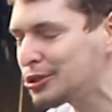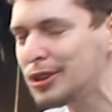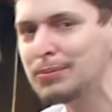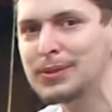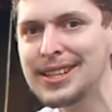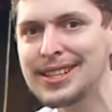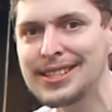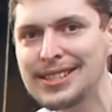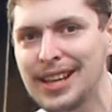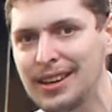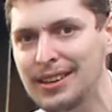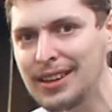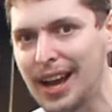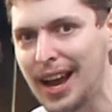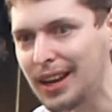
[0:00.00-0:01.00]
trip to the
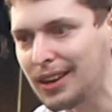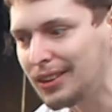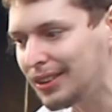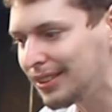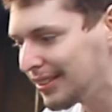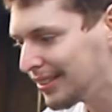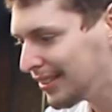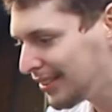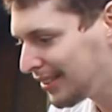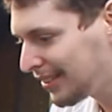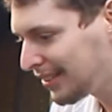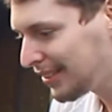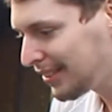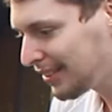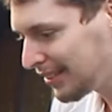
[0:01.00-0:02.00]
sundial.
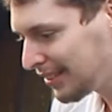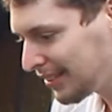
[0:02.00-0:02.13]
All right,